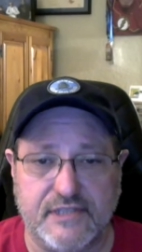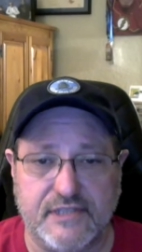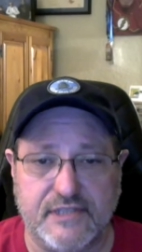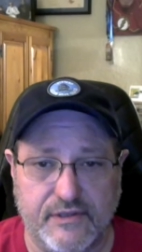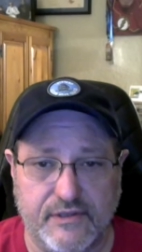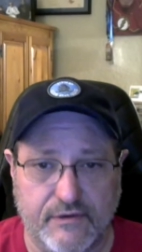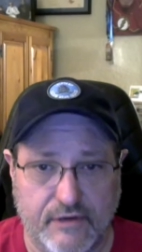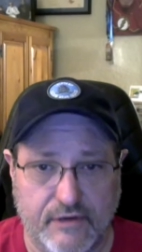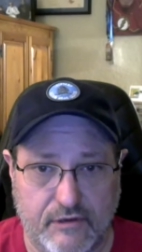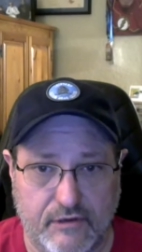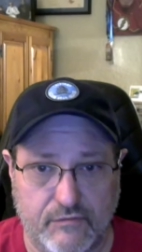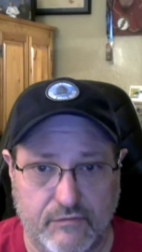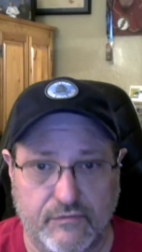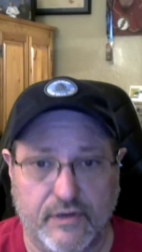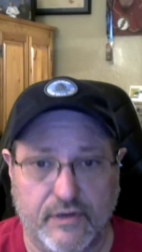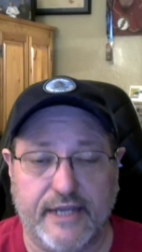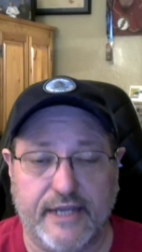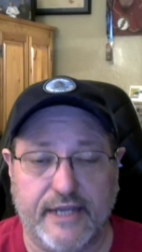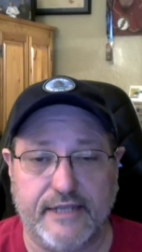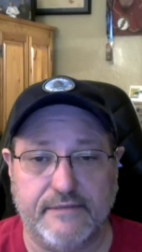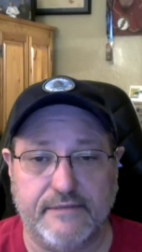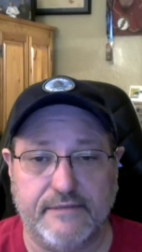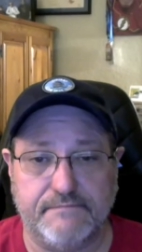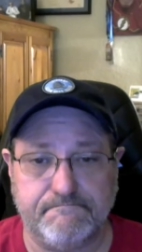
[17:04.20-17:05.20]
in their own
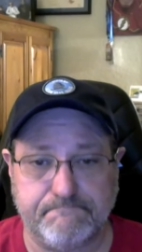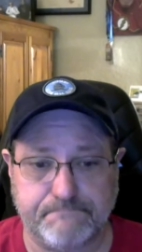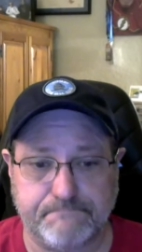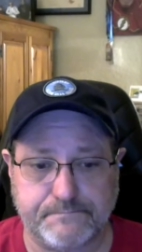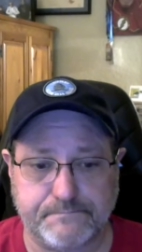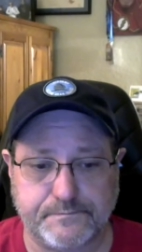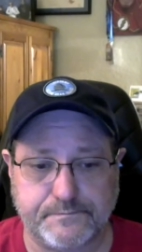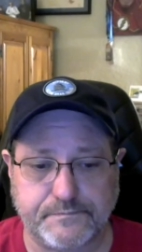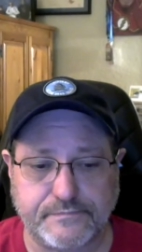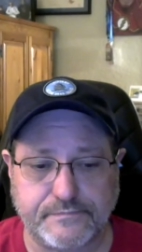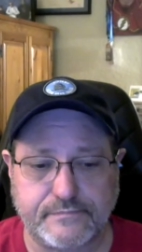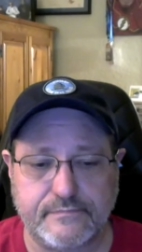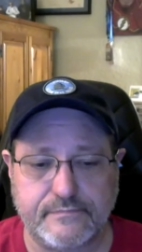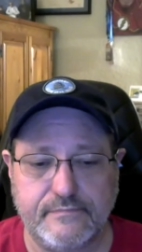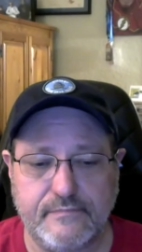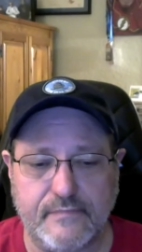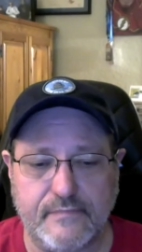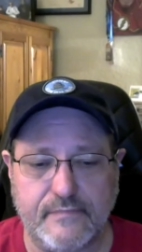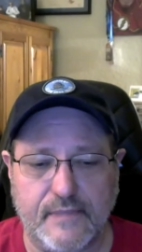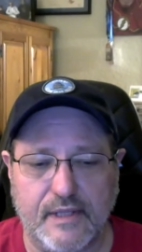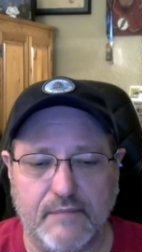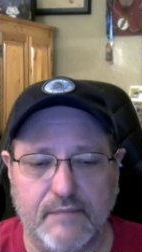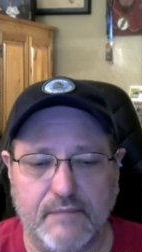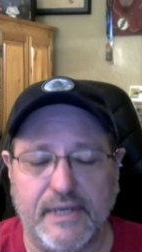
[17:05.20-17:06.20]
right.
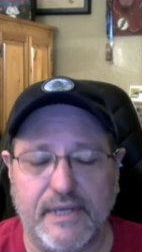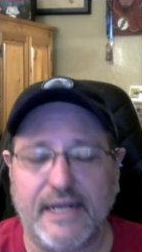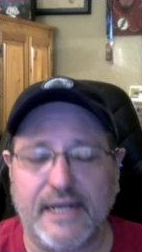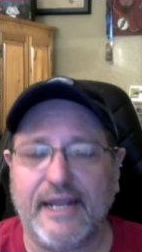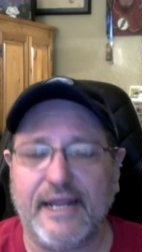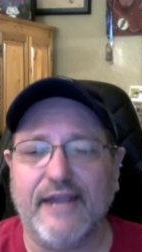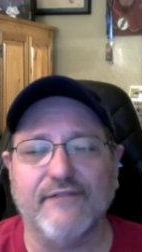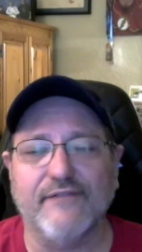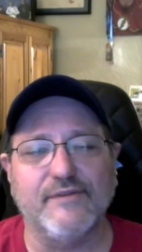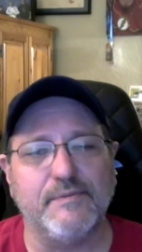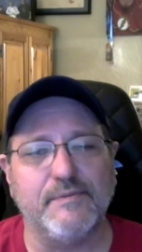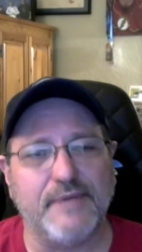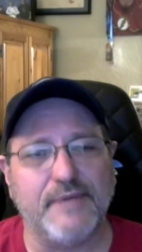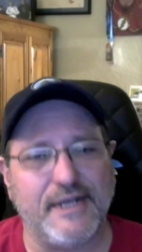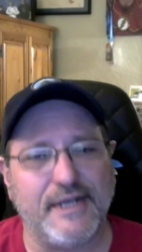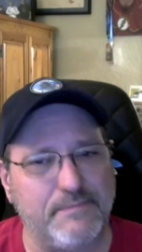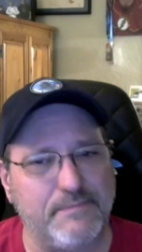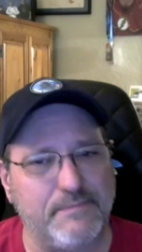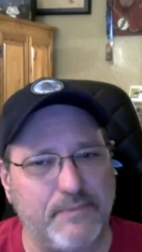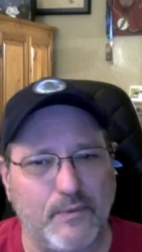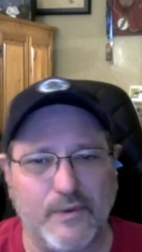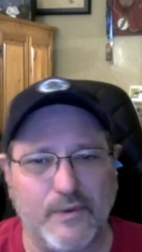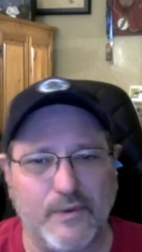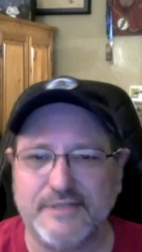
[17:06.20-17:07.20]
But everybody
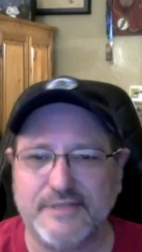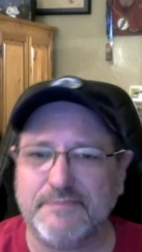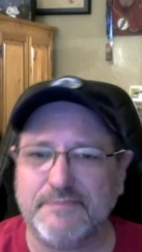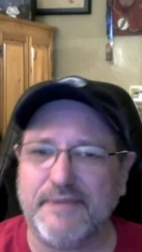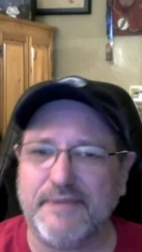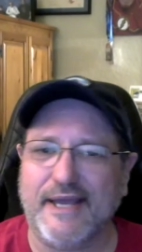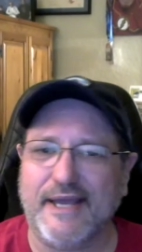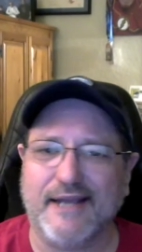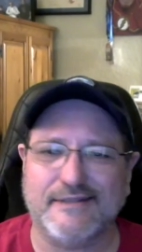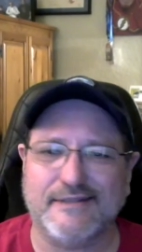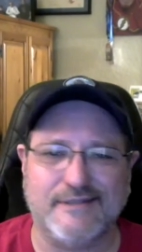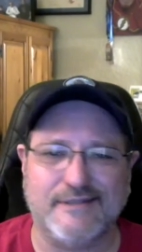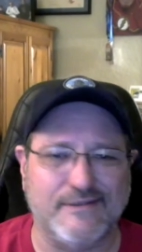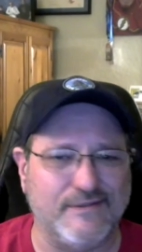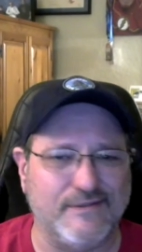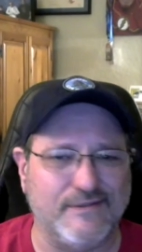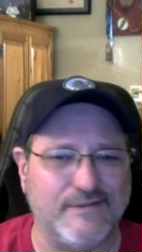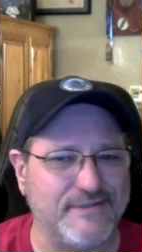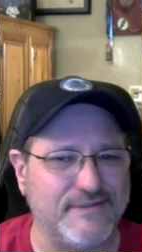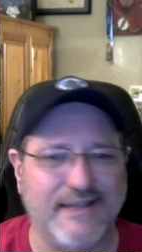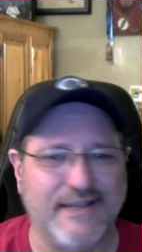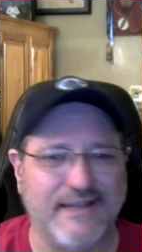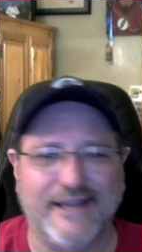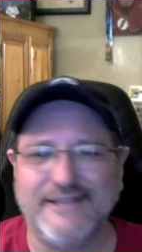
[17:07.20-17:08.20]
points back to
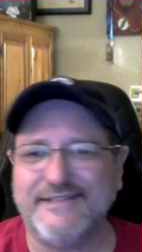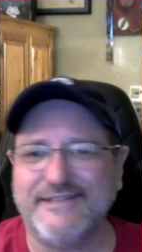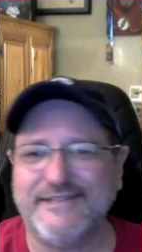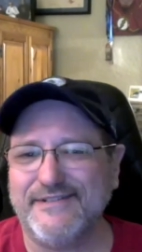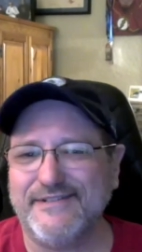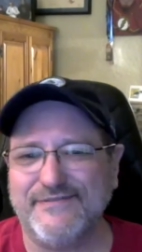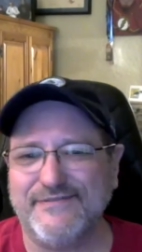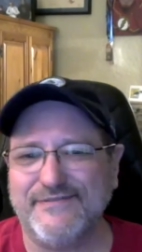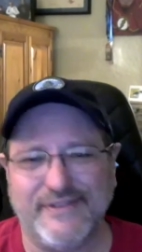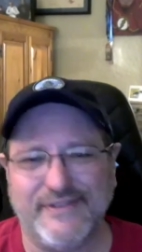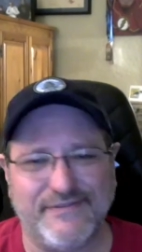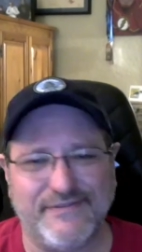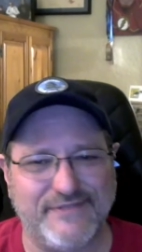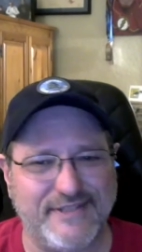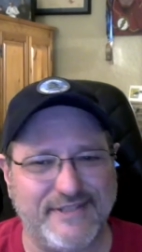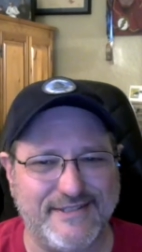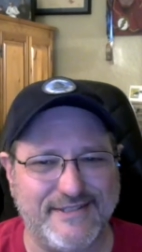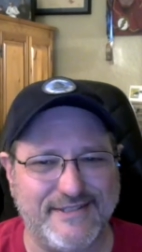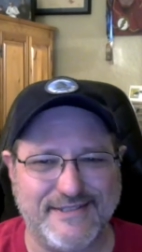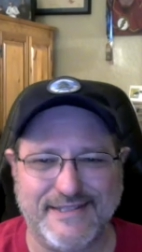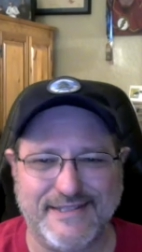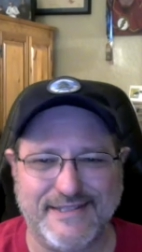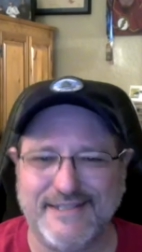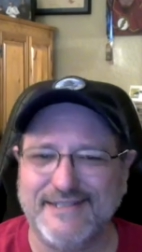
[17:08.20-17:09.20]
those
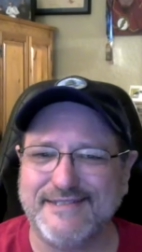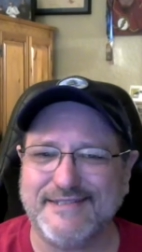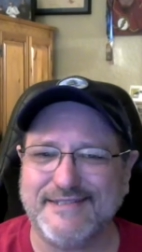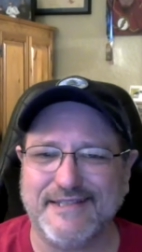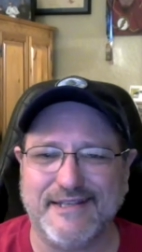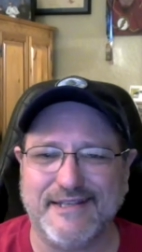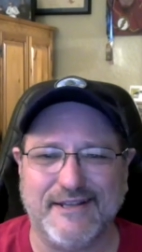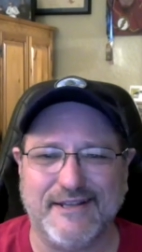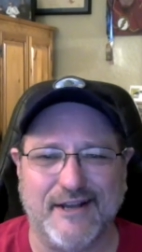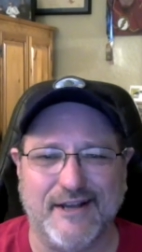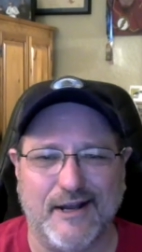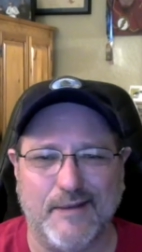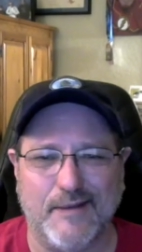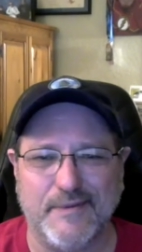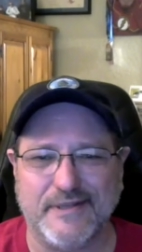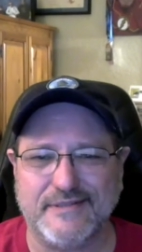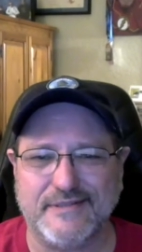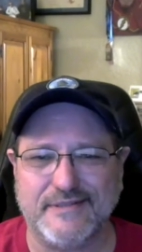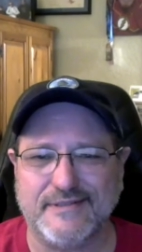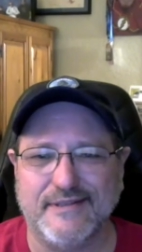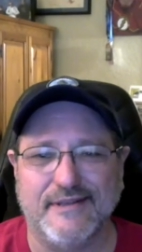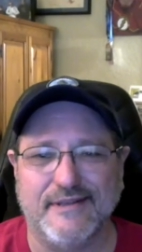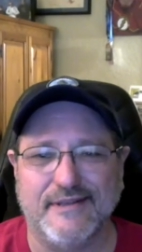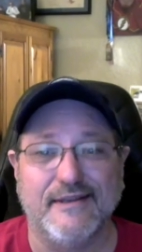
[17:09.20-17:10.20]
1950s EC
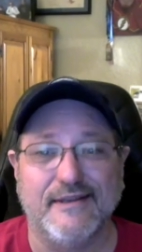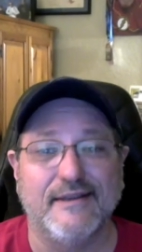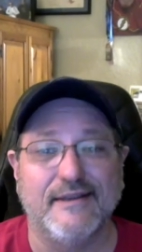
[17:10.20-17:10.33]
comics,